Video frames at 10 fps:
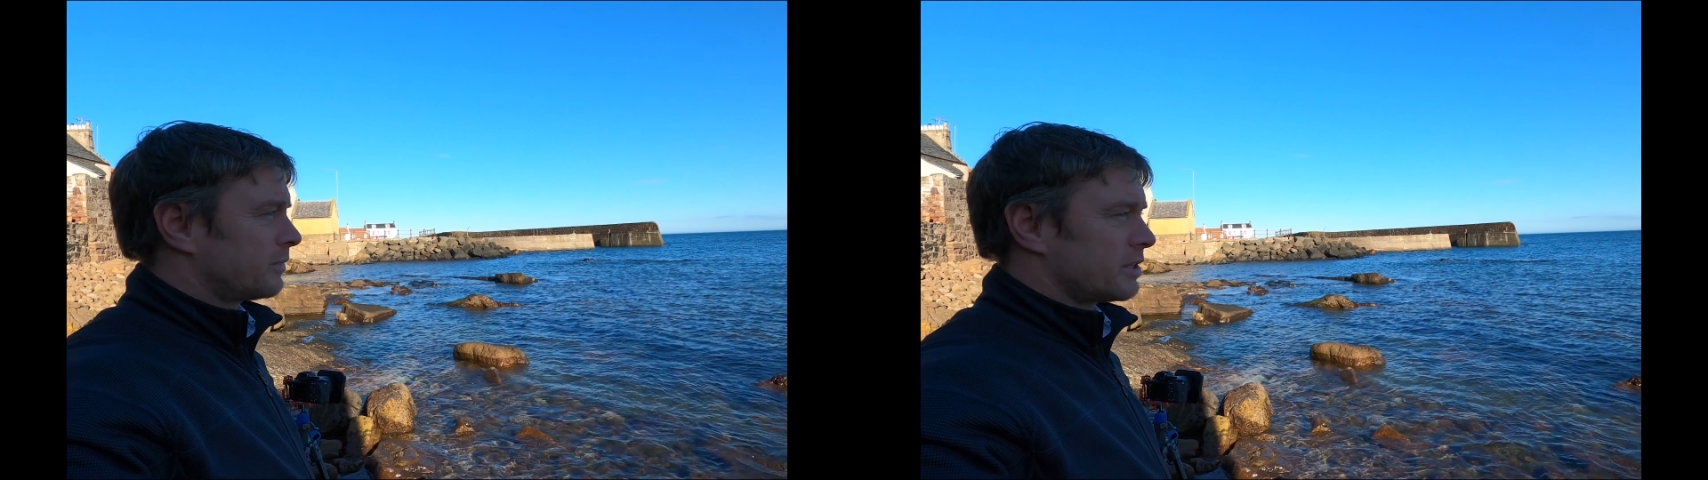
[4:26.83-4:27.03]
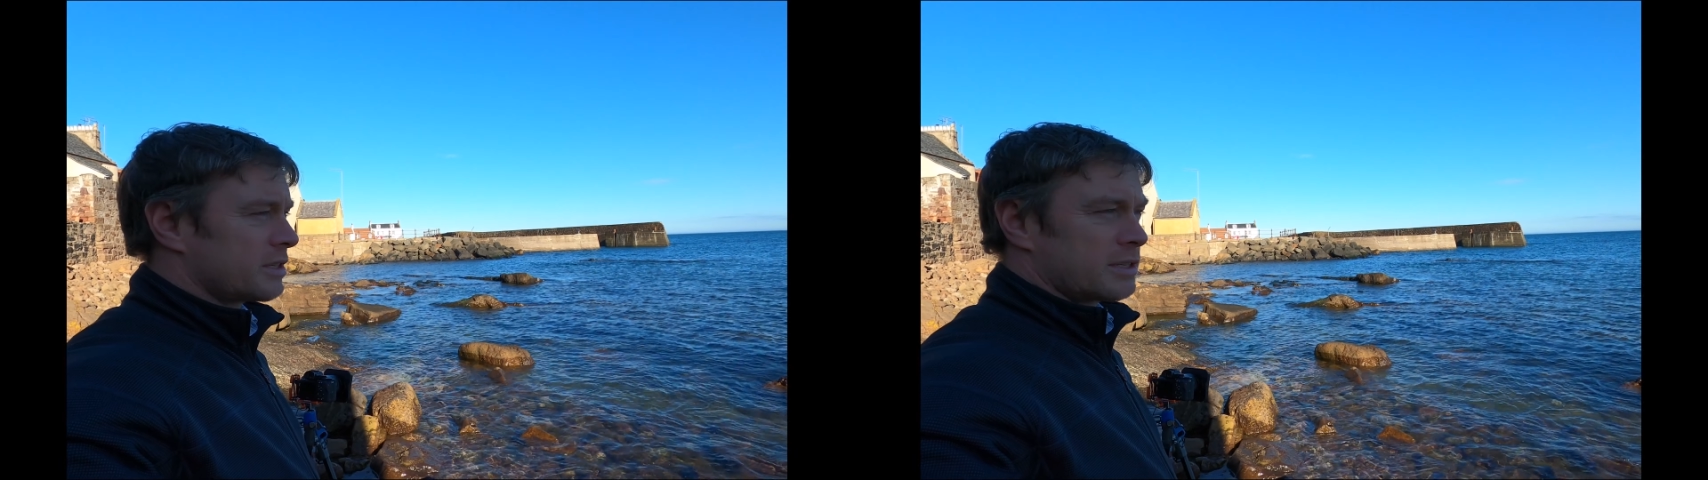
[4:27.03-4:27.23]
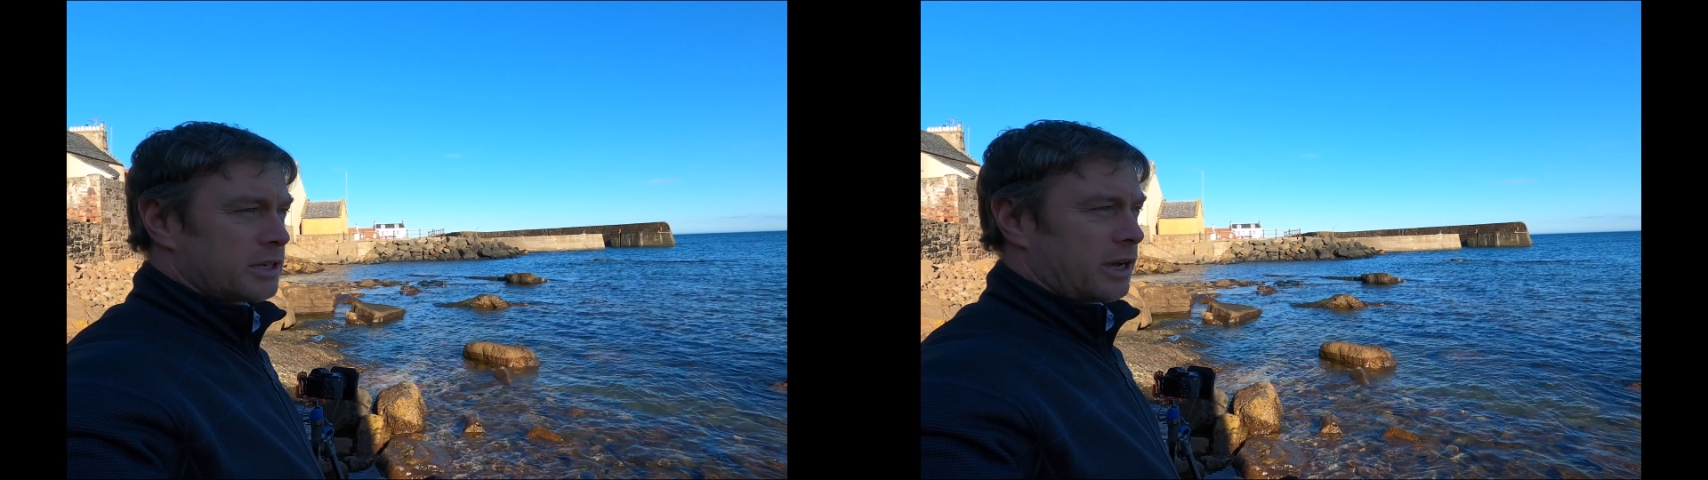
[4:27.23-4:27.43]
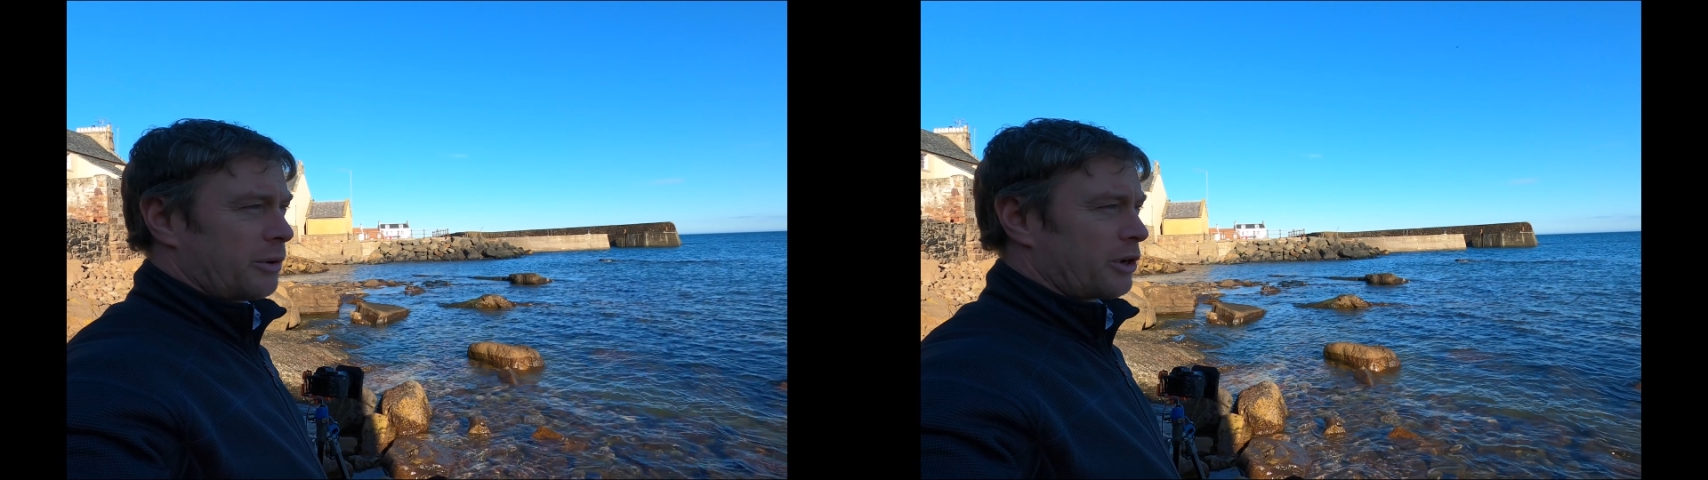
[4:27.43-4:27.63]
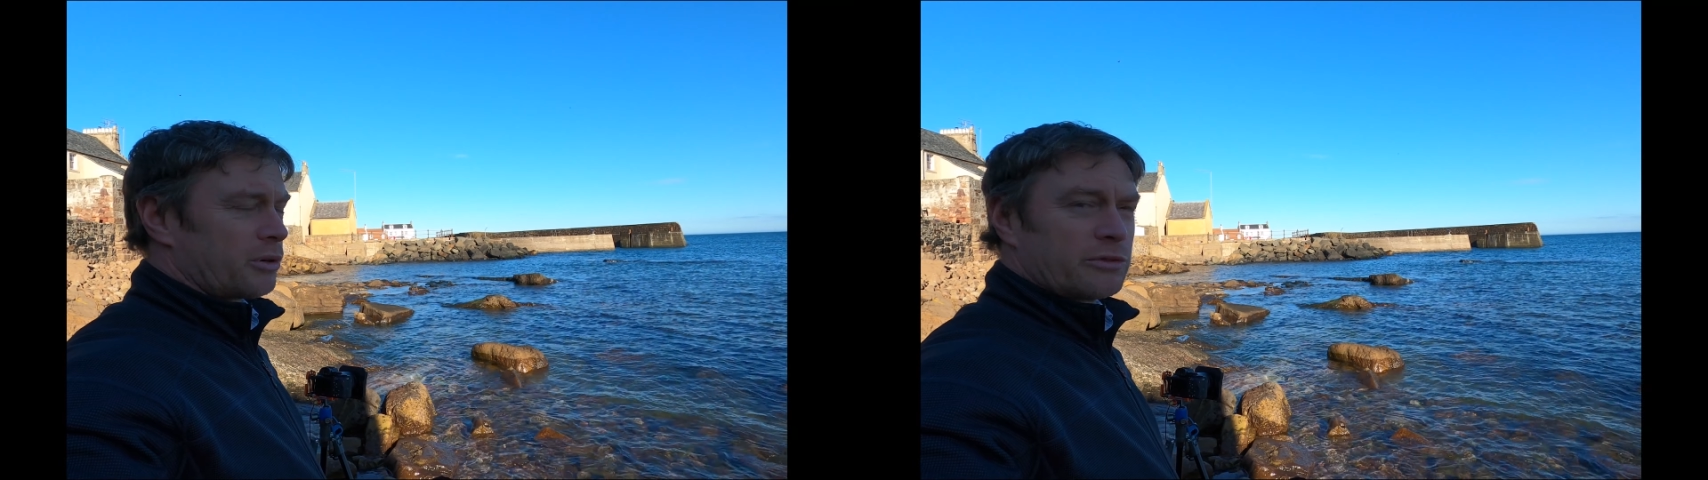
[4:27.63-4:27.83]
and see
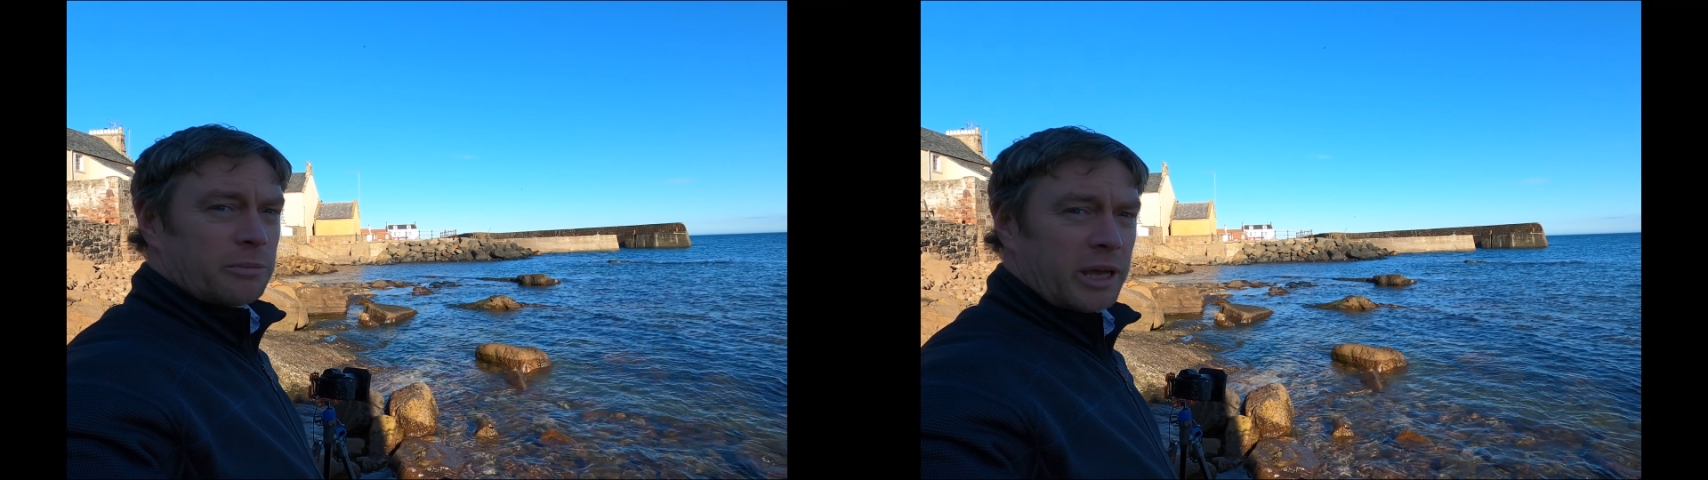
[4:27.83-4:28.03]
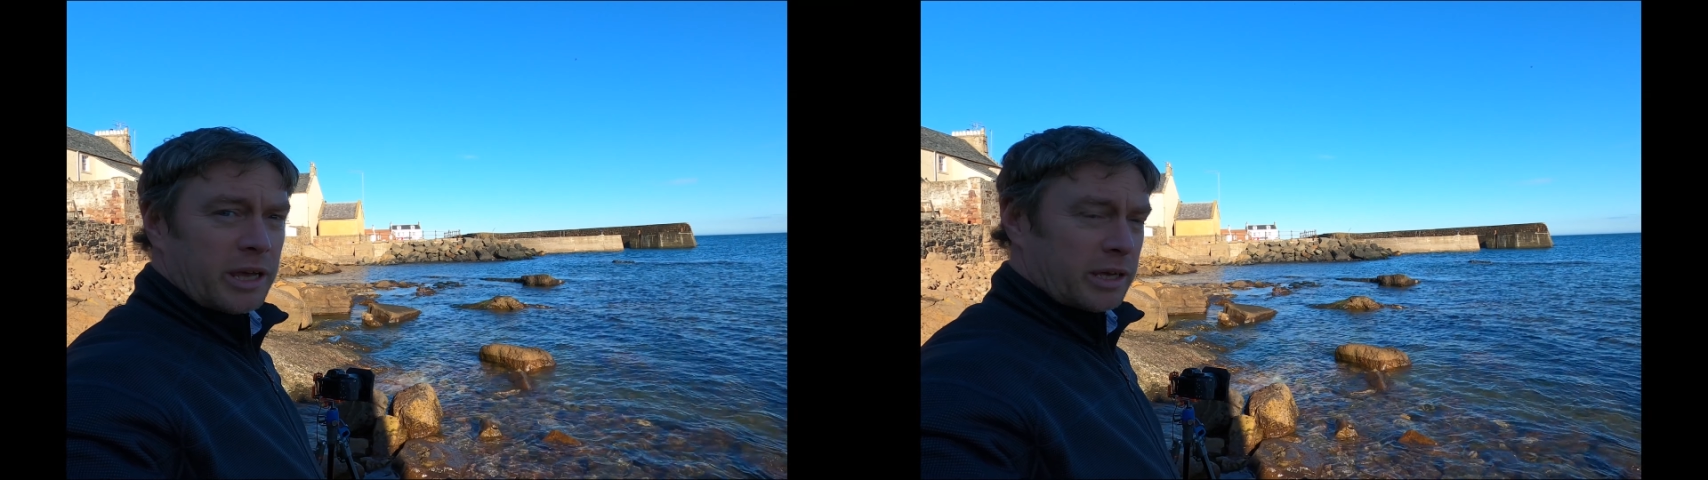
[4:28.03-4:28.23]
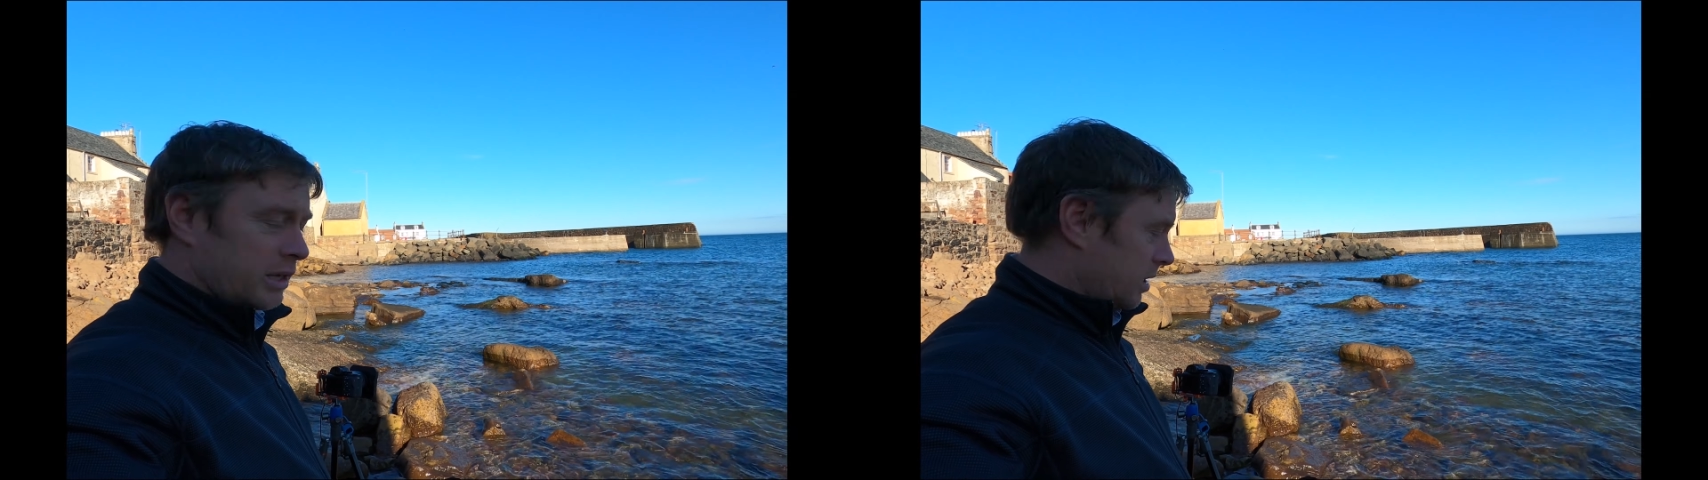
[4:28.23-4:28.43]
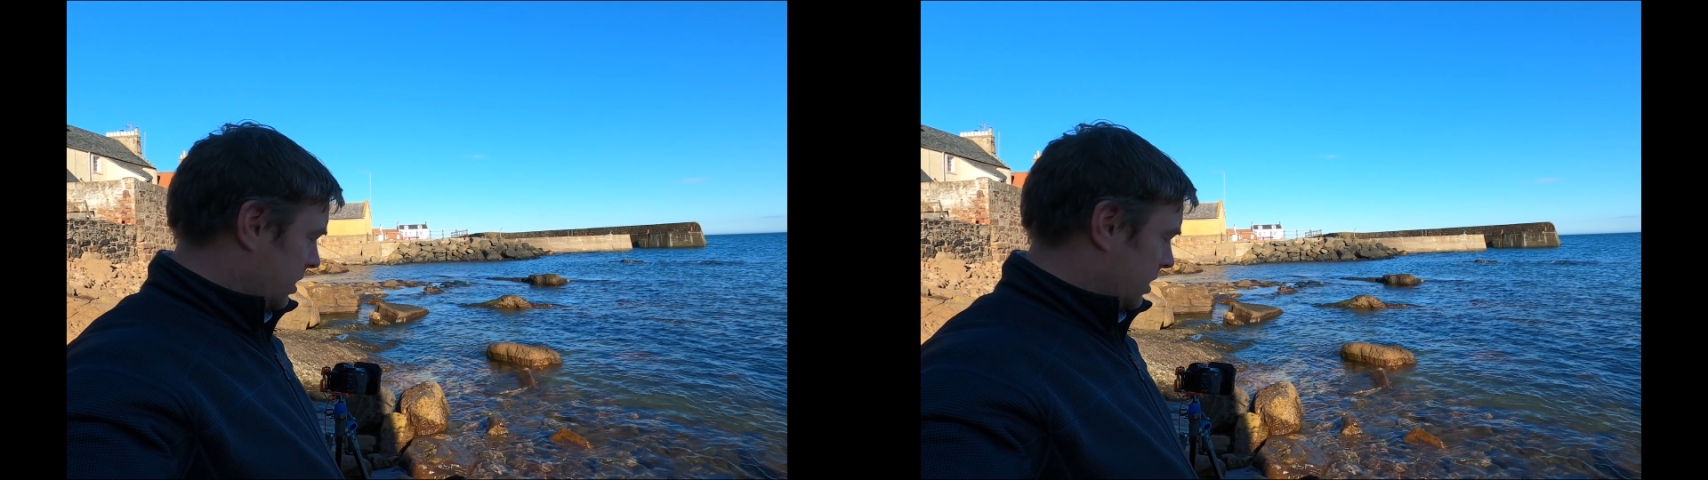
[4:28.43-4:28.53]
how I got on from there.